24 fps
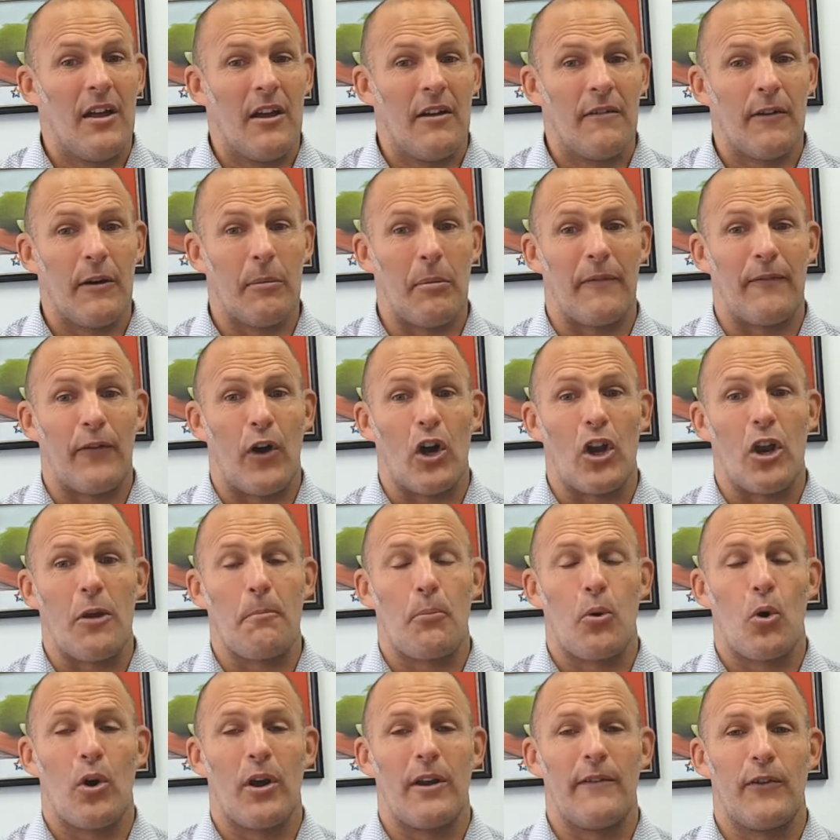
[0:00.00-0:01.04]
From a volume
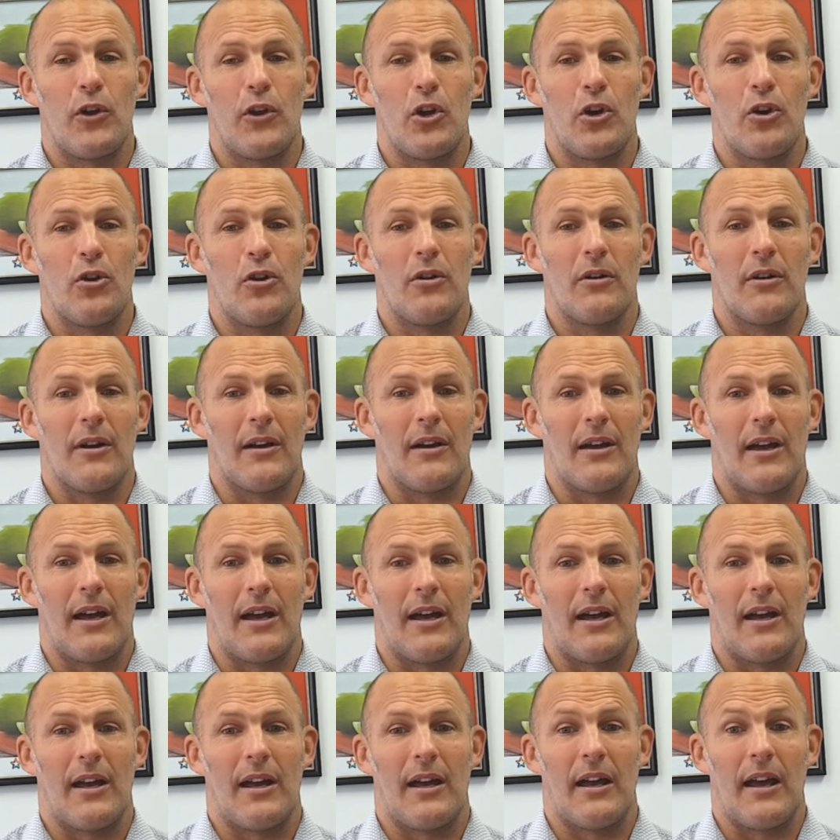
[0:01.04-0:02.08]
point of view,
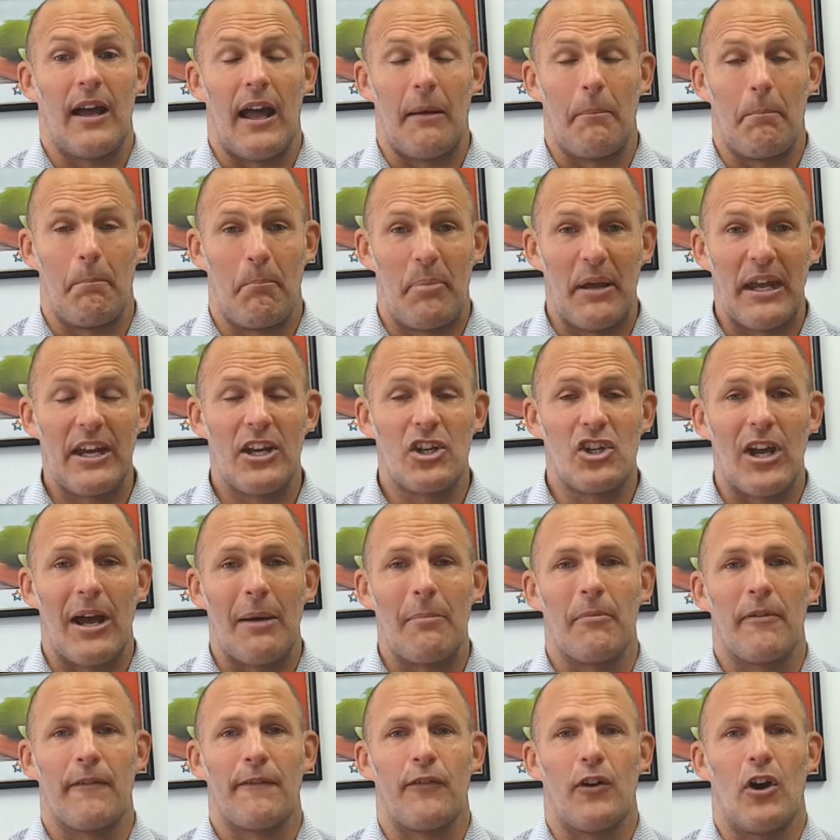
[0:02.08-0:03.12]
a big
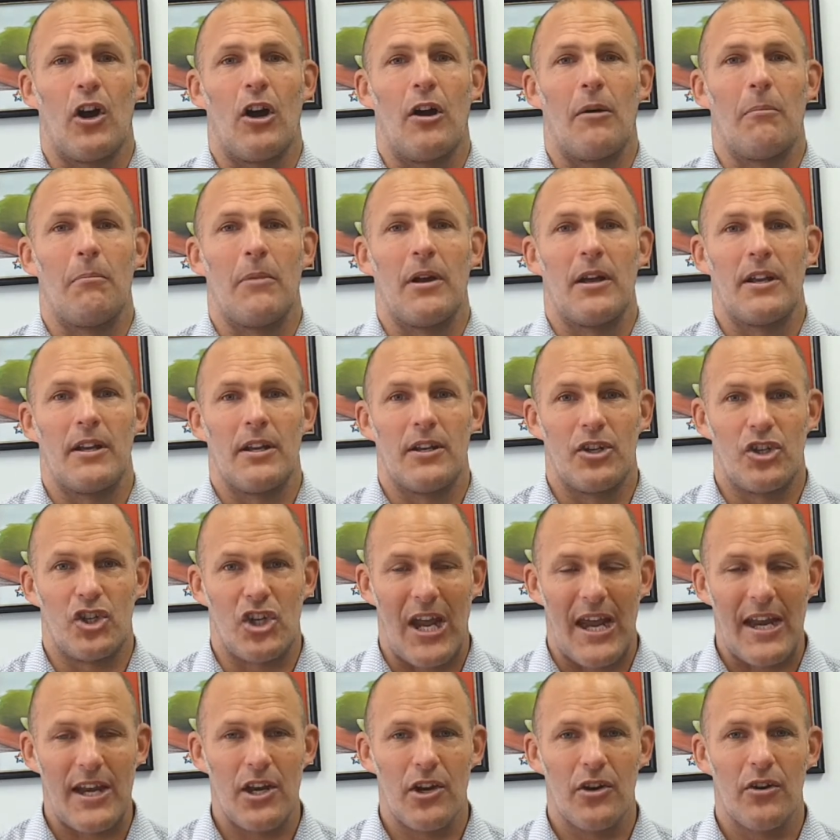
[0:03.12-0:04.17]
jump from
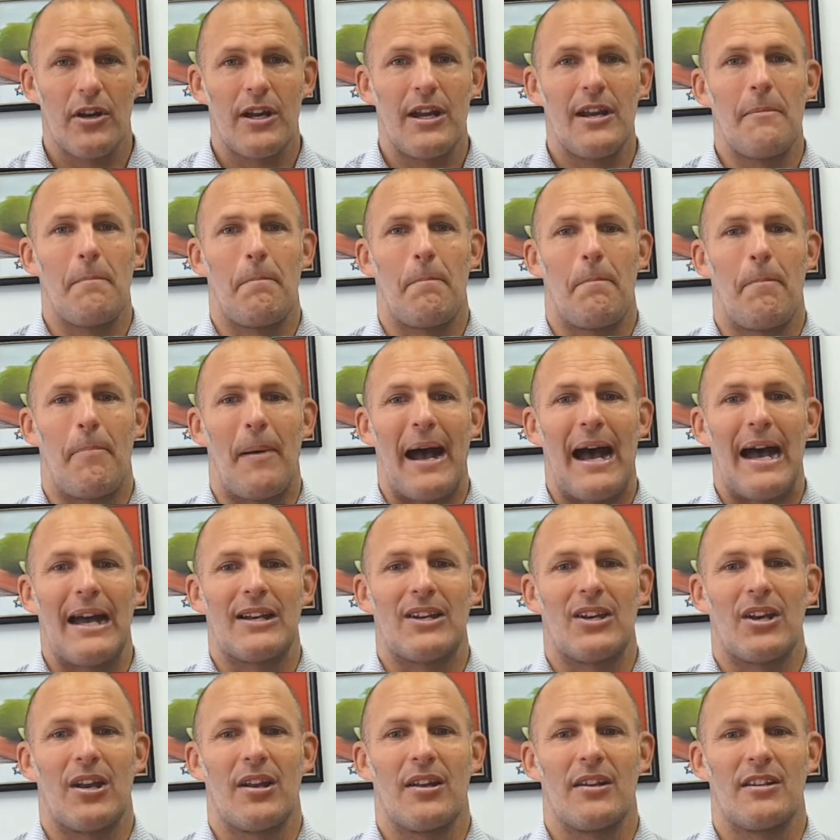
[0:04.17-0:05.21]
January,
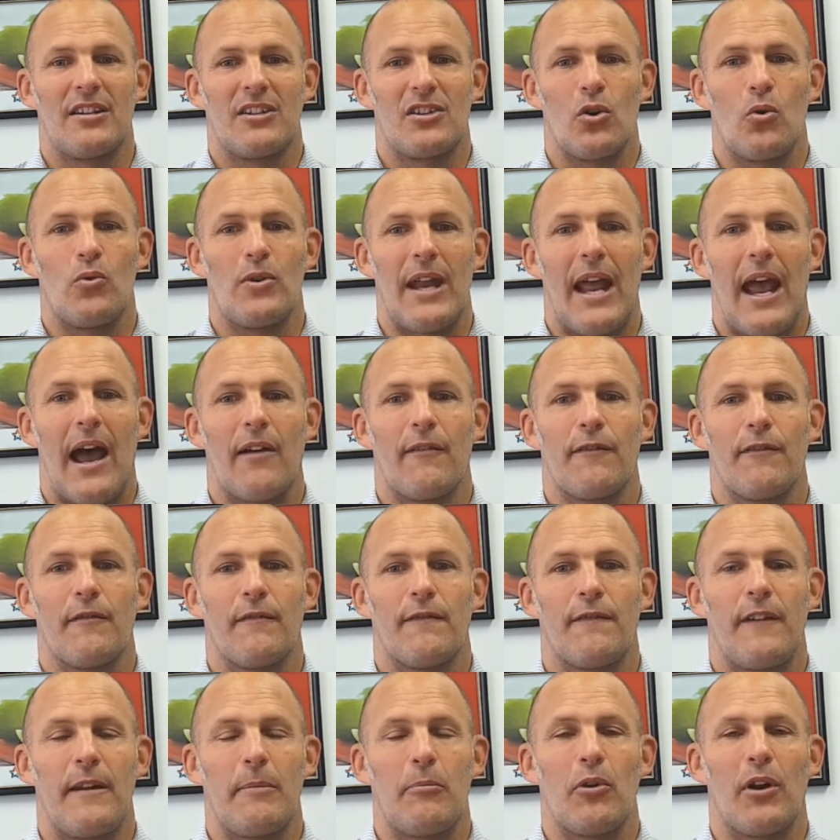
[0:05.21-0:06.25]
but still down from
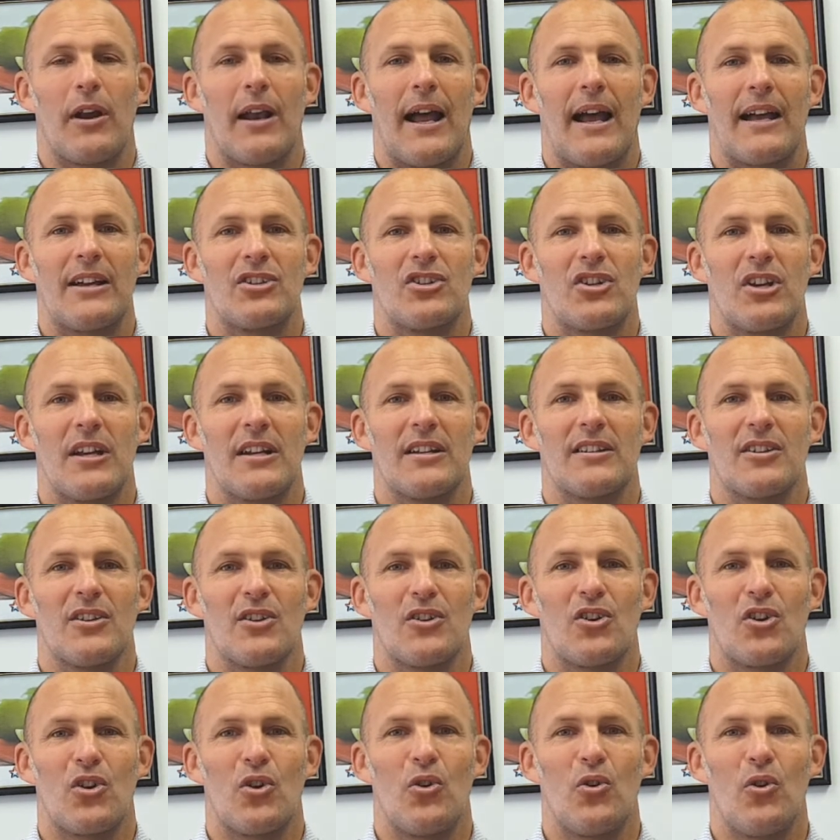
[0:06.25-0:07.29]
February last year. So
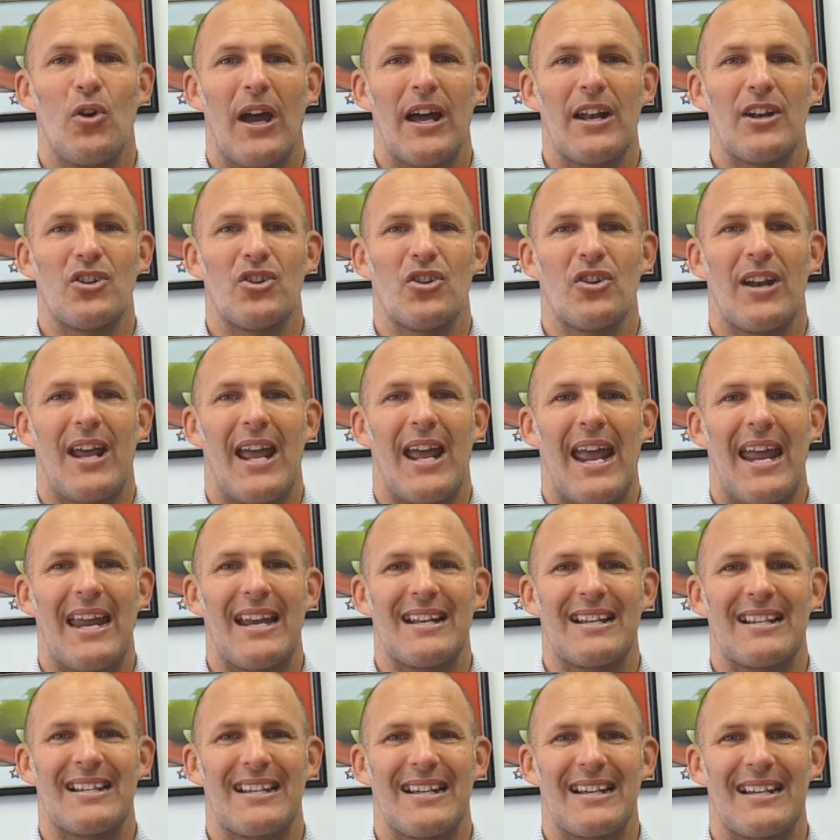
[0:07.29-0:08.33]

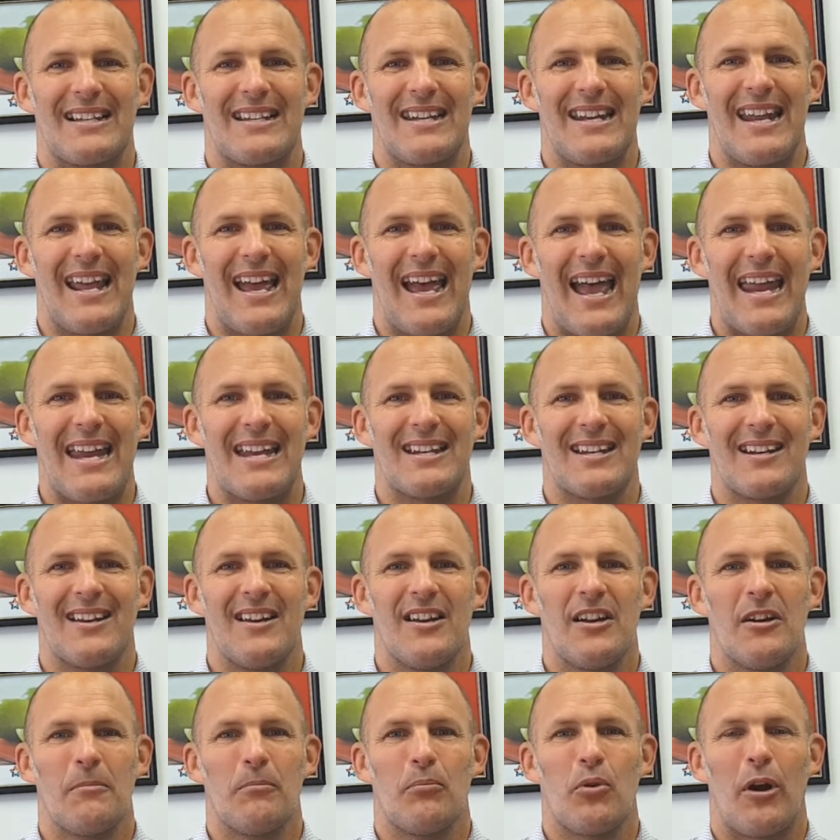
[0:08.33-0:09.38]
268
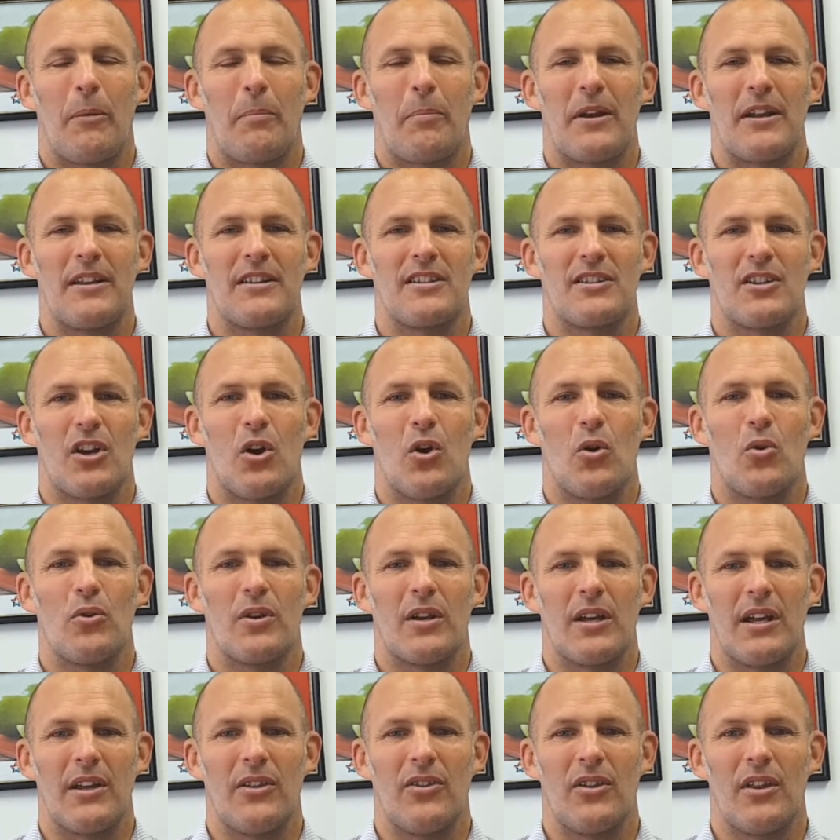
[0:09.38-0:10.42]
properties
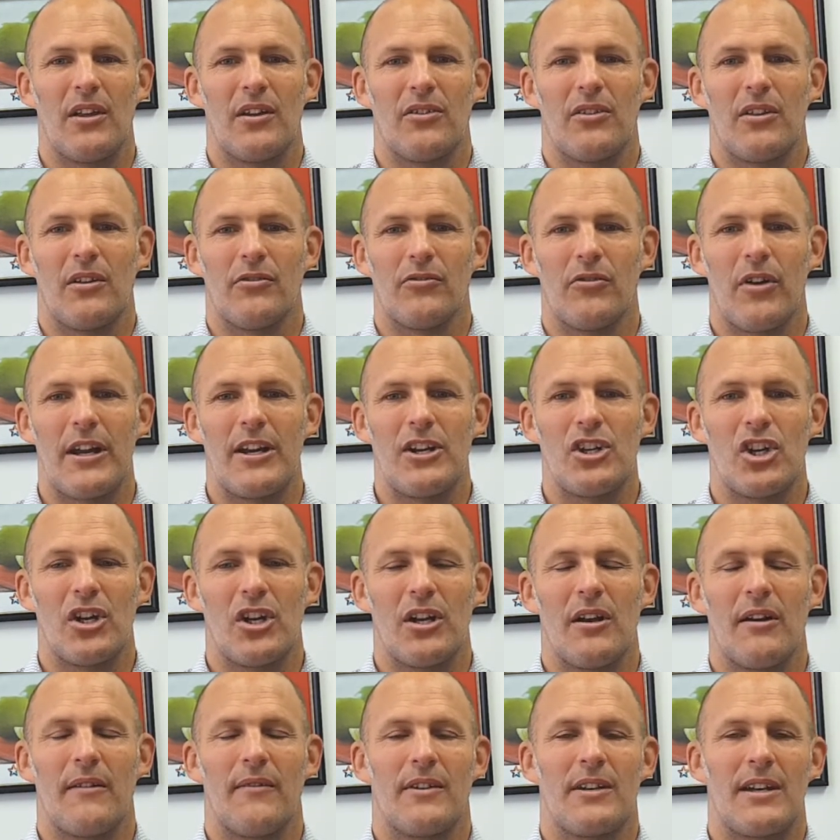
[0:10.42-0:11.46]
sold in the
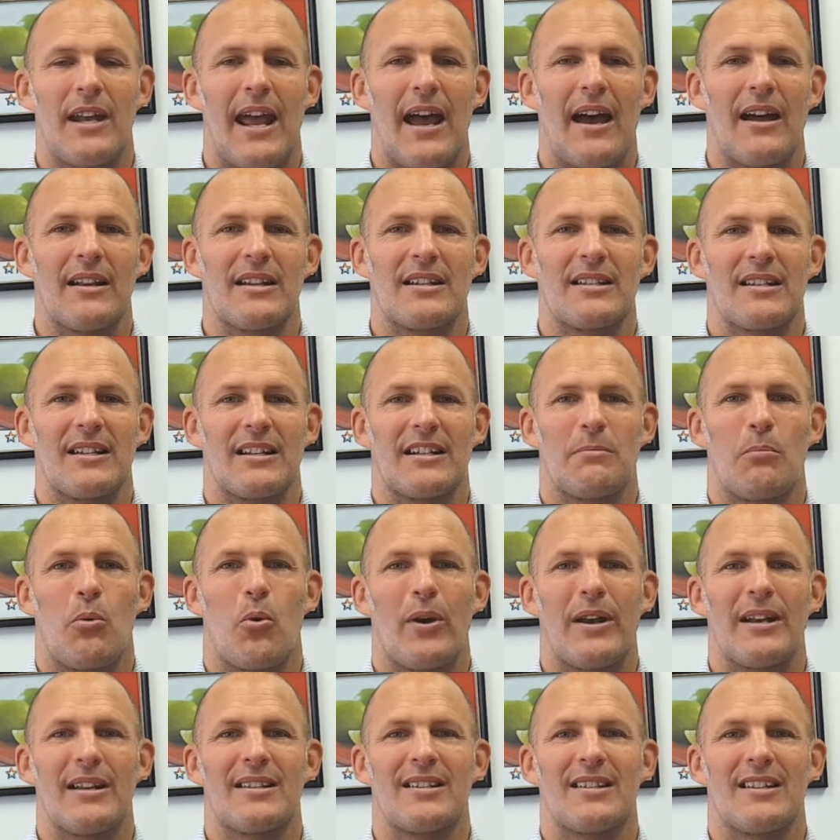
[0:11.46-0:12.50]
region, down
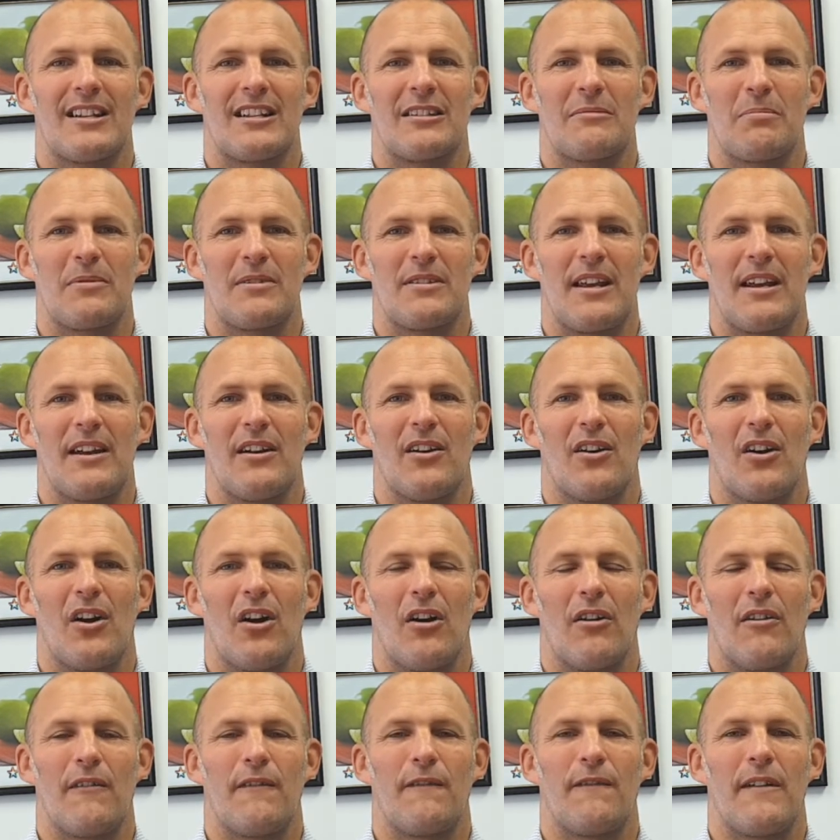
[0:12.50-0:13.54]
6.6%
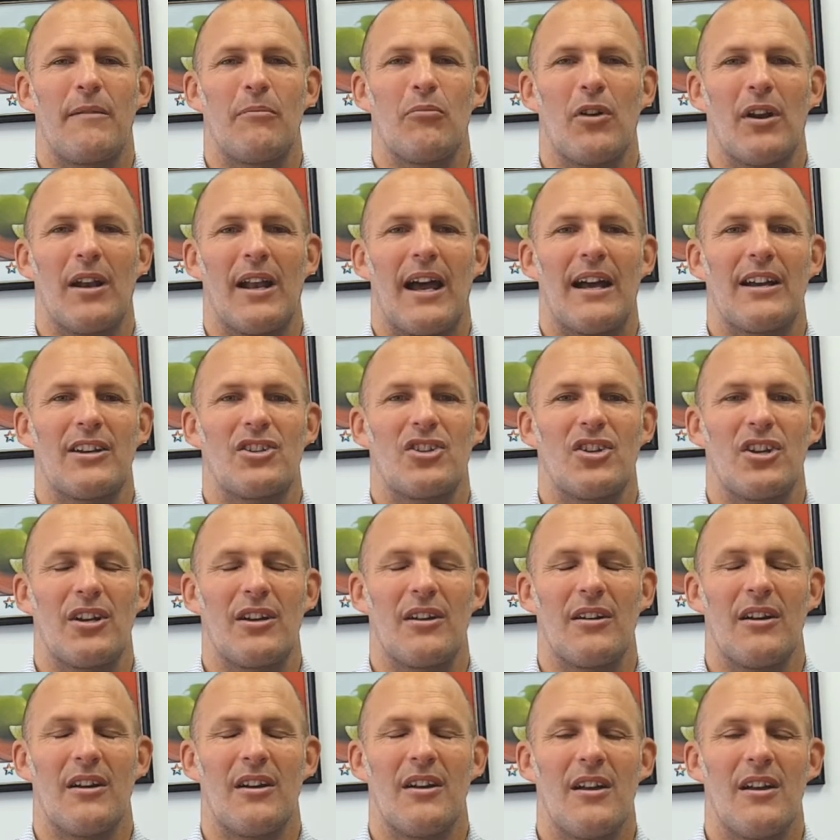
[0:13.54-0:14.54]
on February last year.